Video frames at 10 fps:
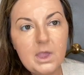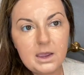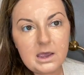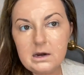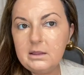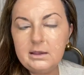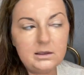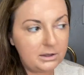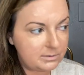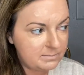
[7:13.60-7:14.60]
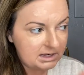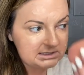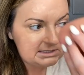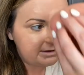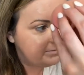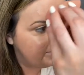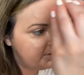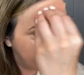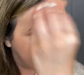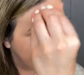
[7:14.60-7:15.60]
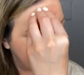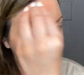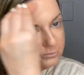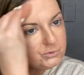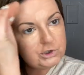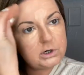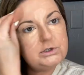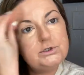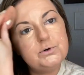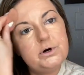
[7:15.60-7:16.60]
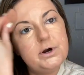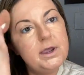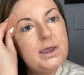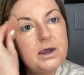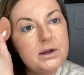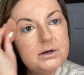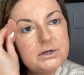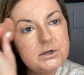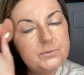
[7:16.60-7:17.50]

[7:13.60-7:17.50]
kind of like a good mix of drugstore and